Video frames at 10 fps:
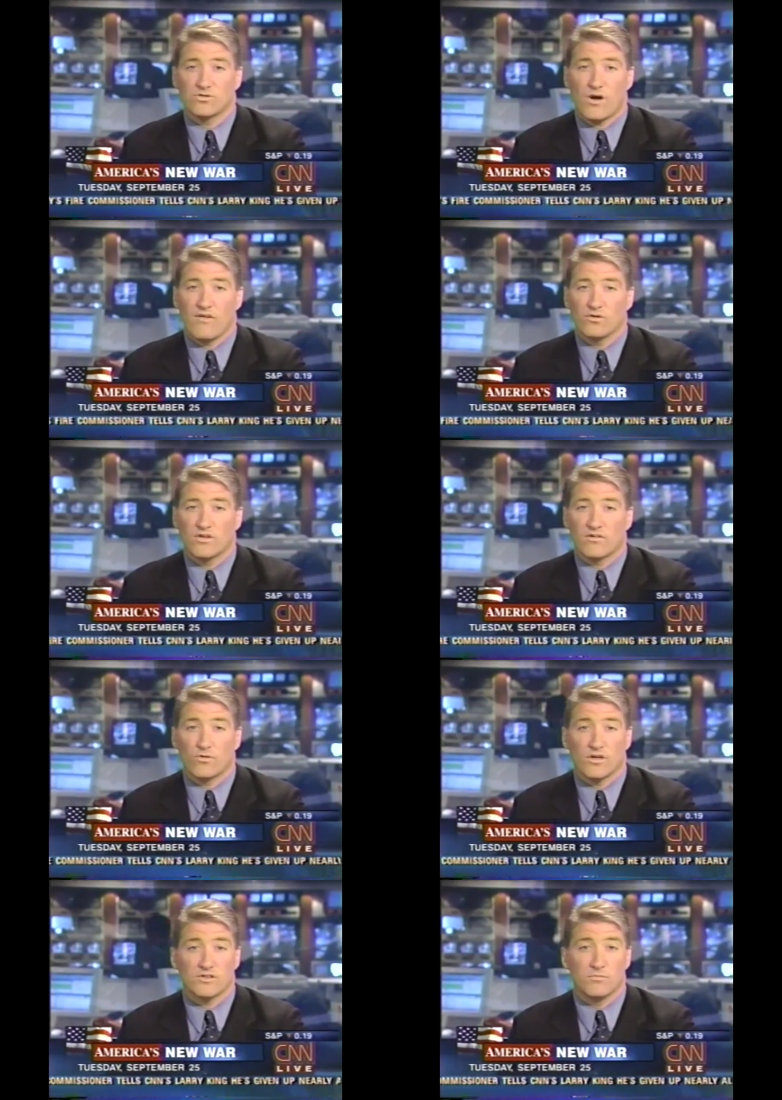He traveled there
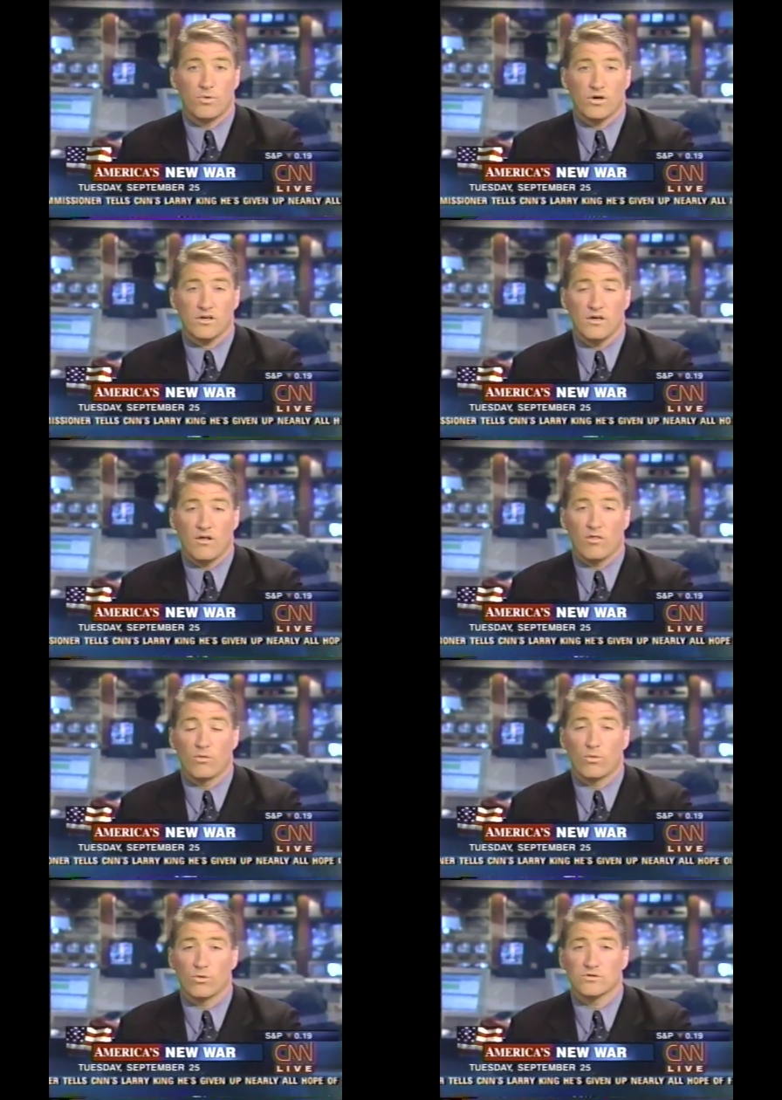for his book,
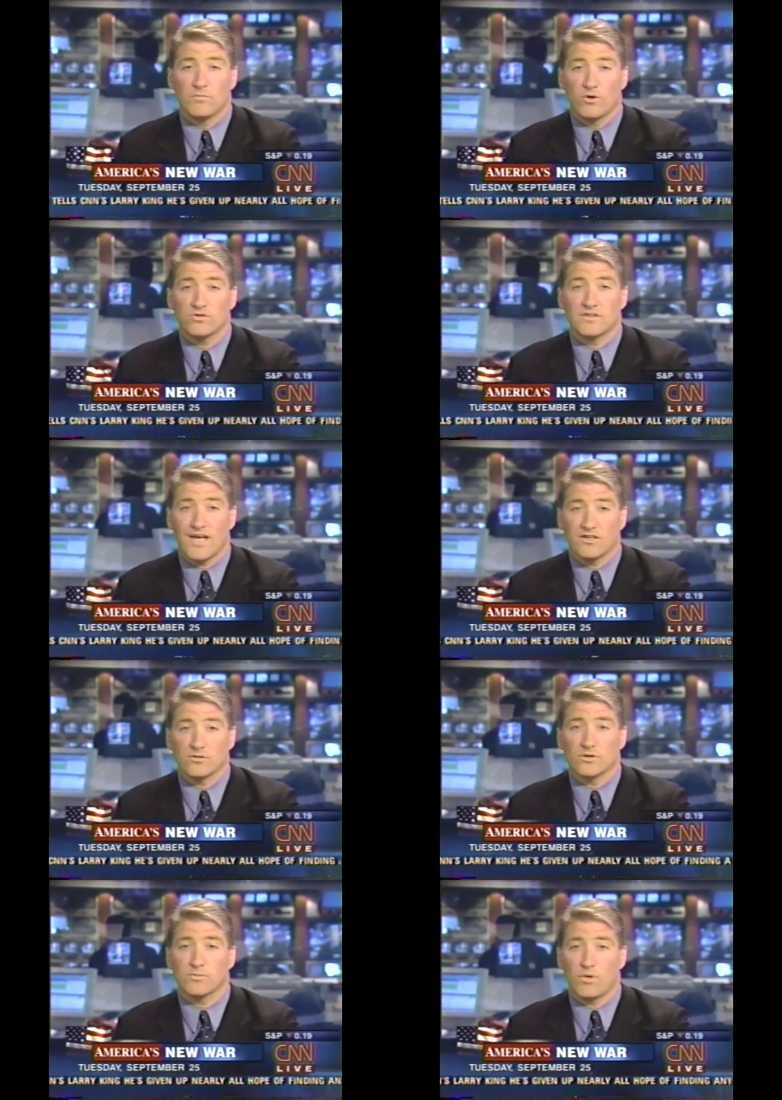The World's Most
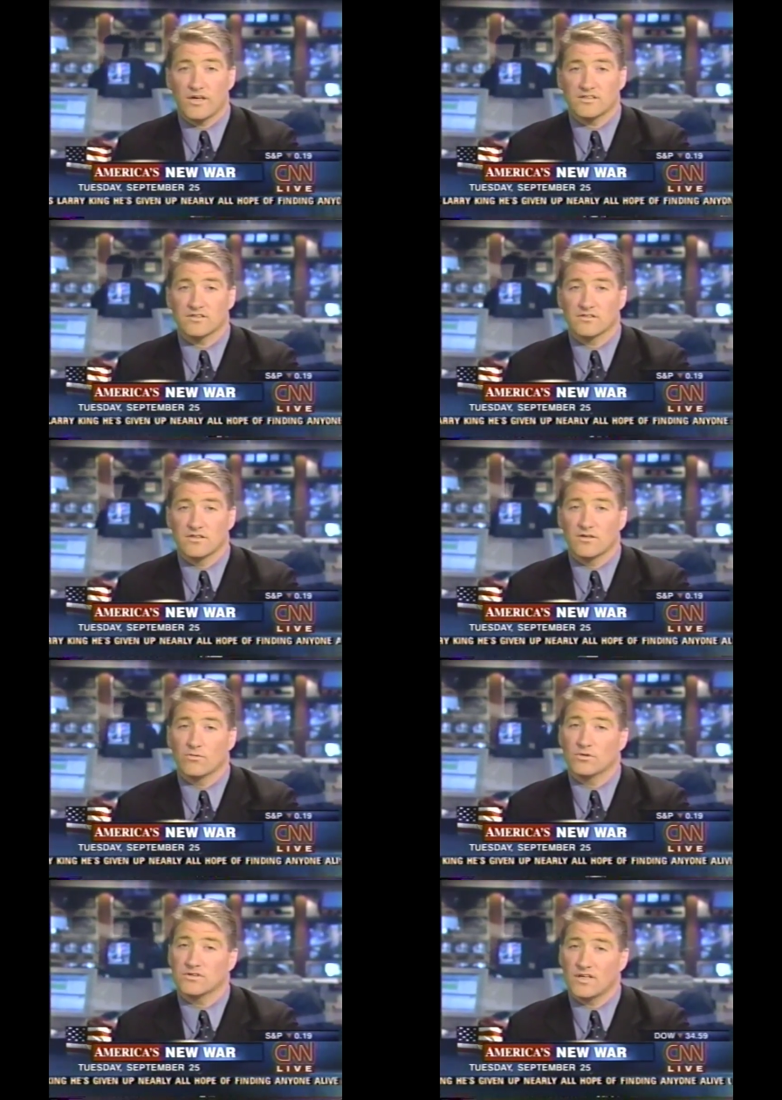Dangerous Places,
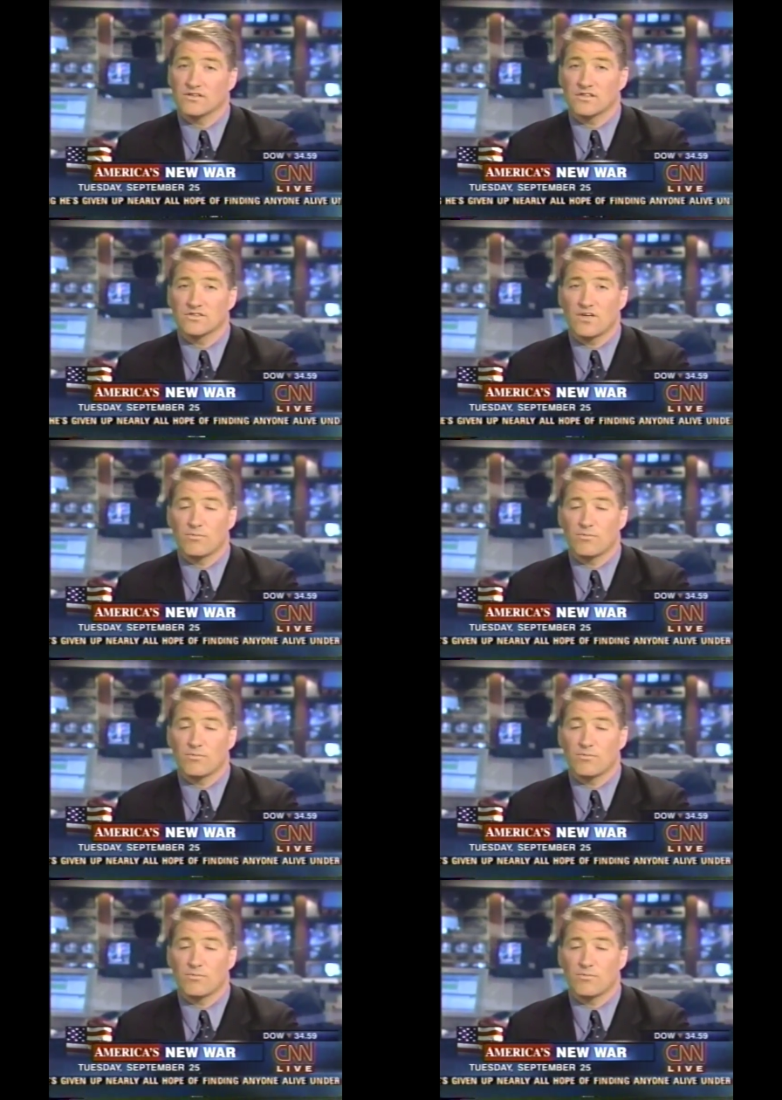which tells us